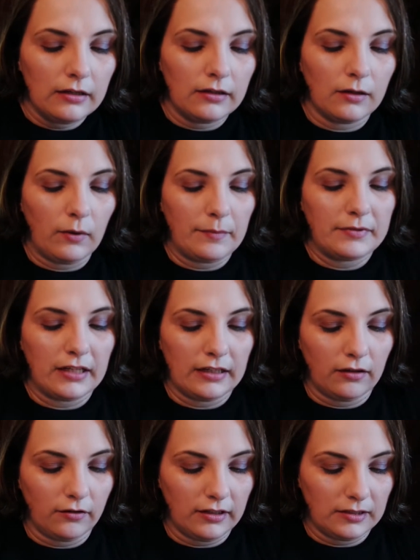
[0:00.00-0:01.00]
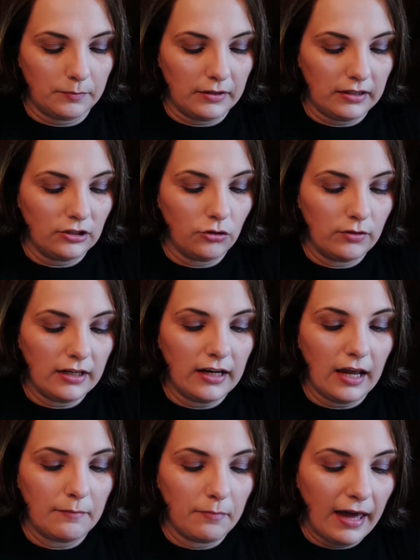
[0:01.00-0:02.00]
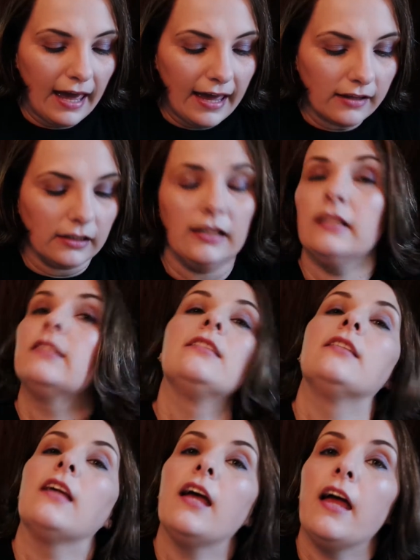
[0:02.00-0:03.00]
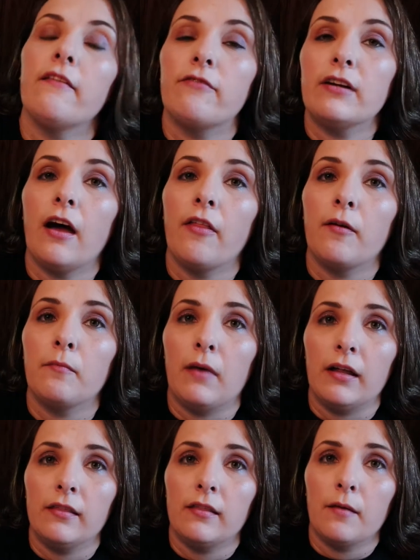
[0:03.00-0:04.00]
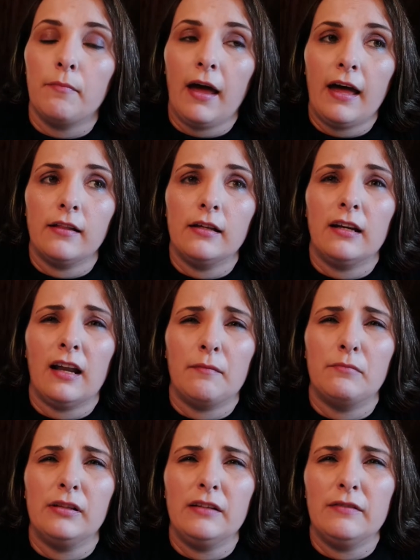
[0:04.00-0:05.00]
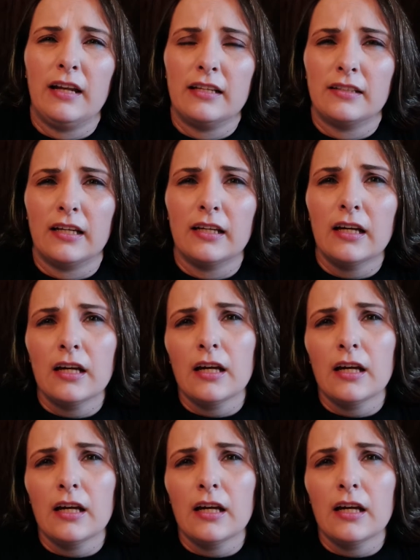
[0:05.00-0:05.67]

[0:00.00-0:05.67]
the website and all this. But you get a palette every other month. A palette, and I believe it has like